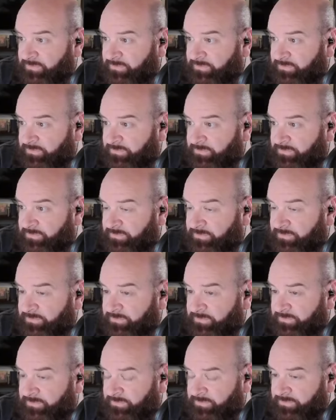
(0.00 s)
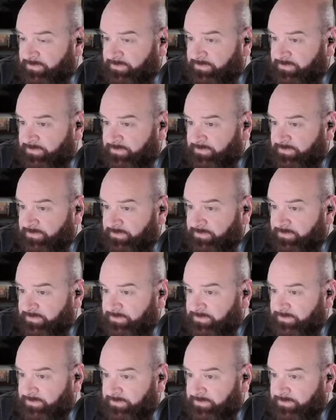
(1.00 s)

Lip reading: Nobody speaks.